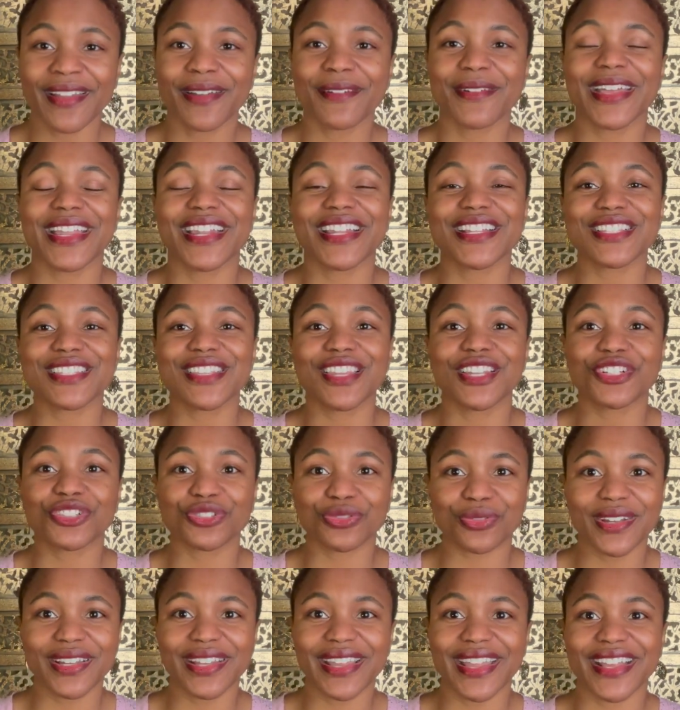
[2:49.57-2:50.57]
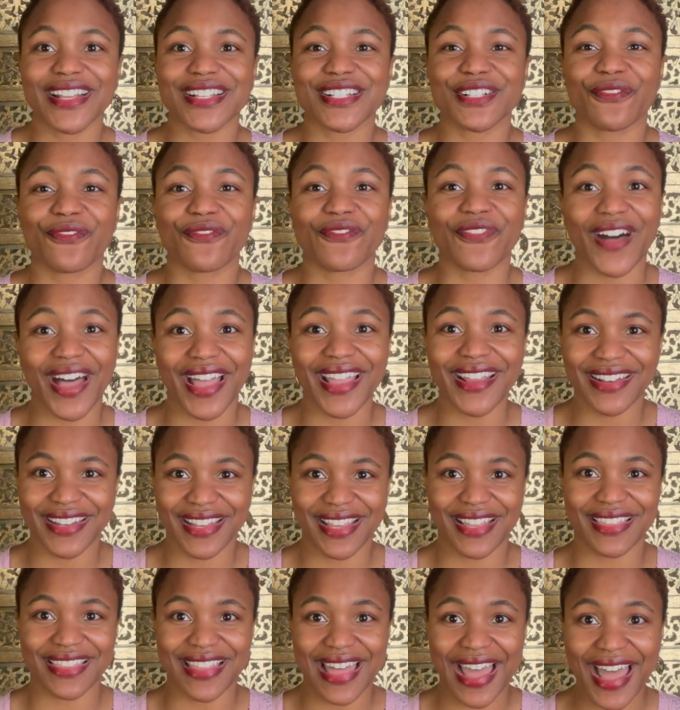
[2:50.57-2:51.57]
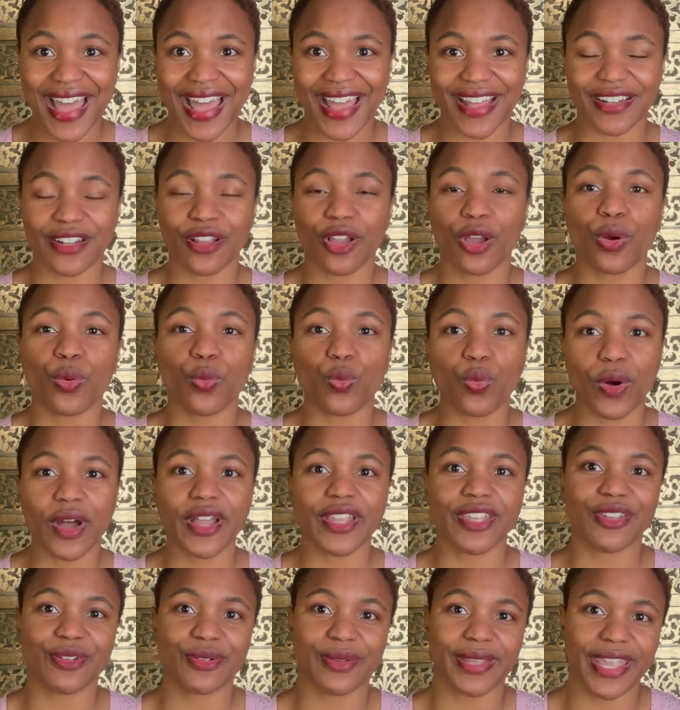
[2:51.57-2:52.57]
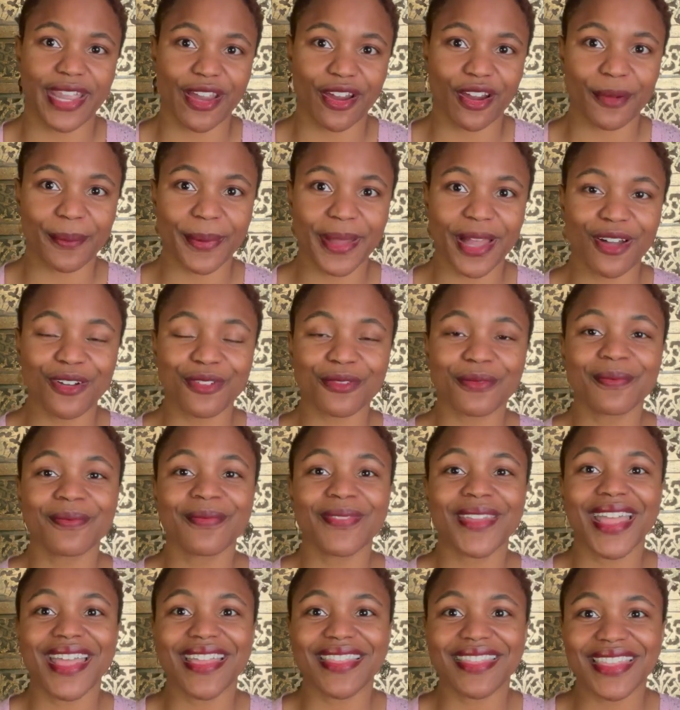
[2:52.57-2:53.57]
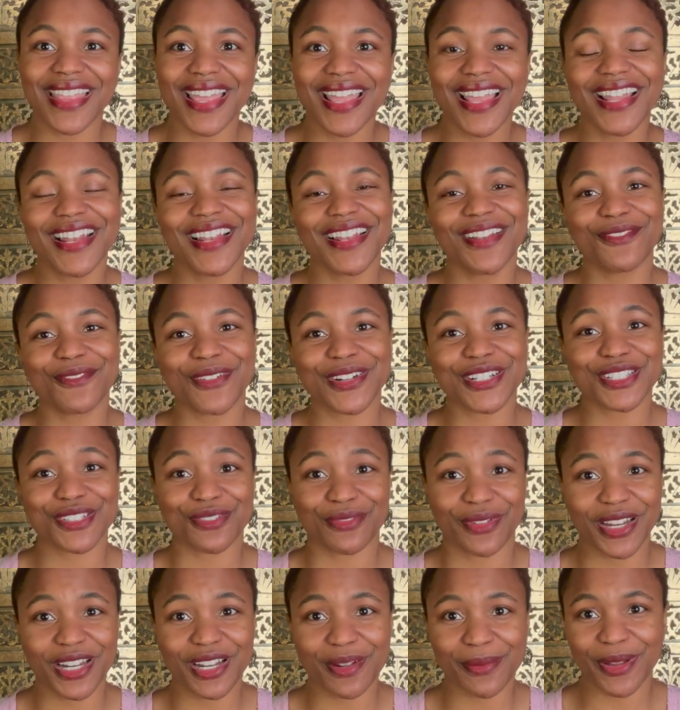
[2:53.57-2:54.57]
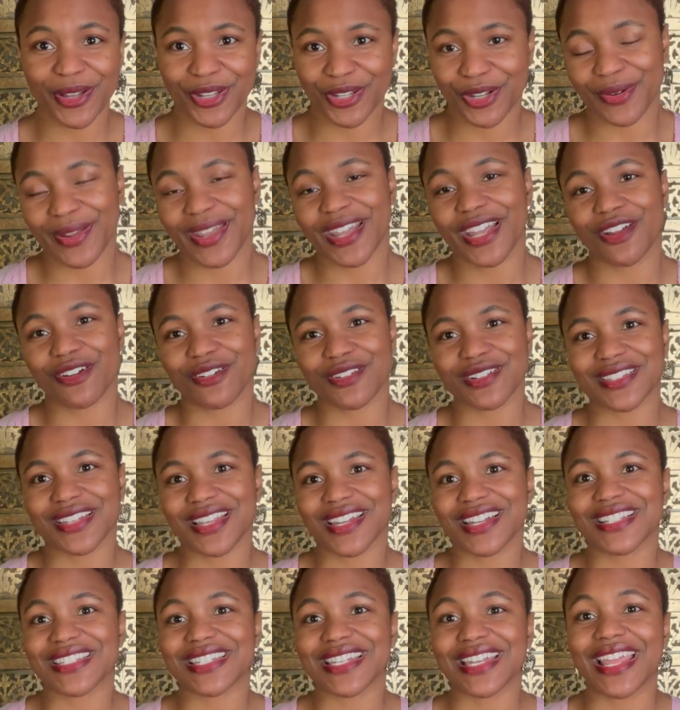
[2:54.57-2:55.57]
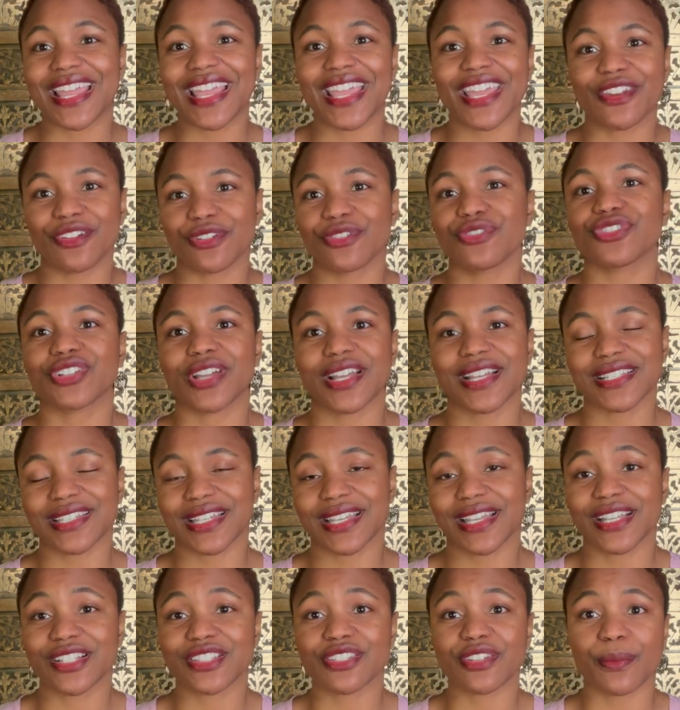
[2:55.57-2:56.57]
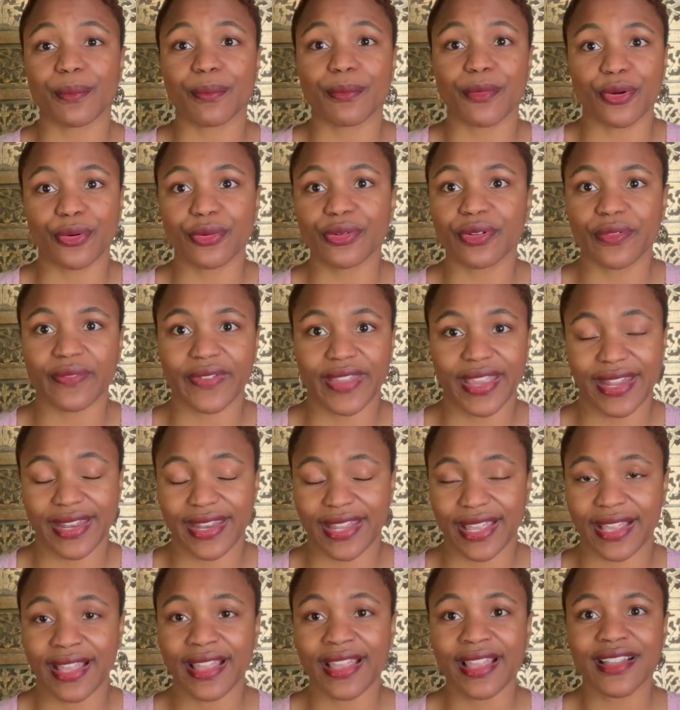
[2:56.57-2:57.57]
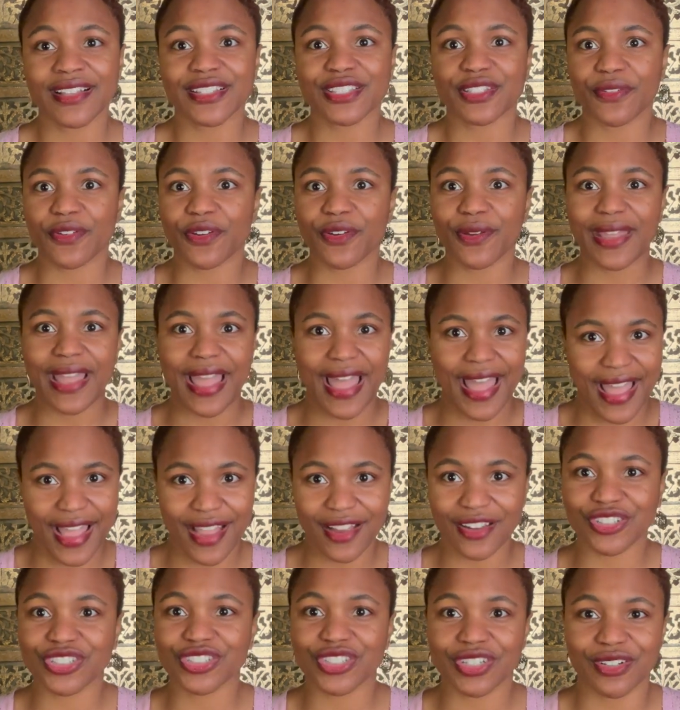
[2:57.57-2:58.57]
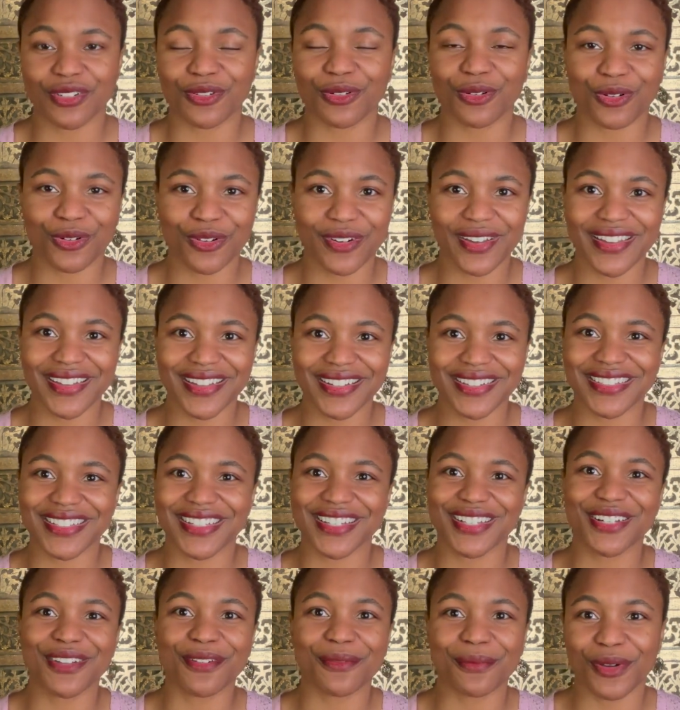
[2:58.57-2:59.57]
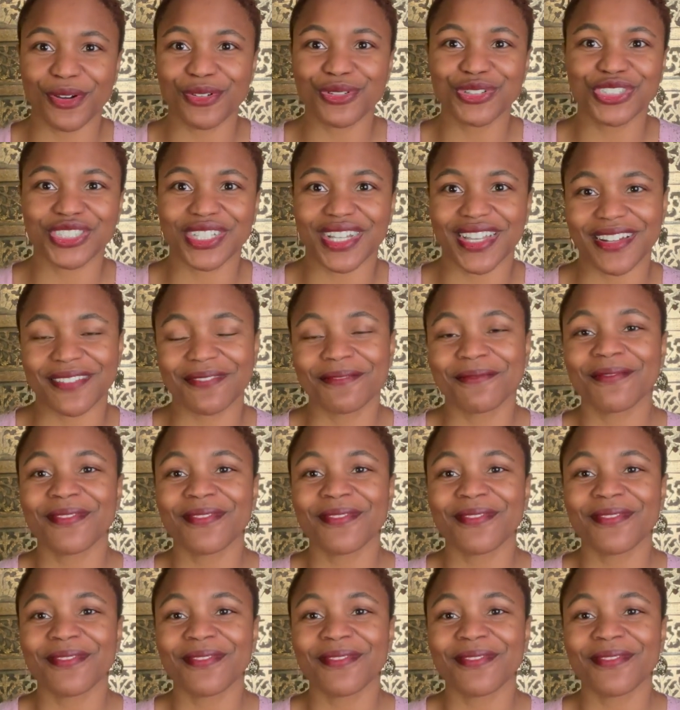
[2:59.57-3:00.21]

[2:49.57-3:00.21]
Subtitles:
And the trick is finding that, what you care about. And then what's great about your anger is that it's an energizing, it's a motivating, it's a very action-oriented emotion.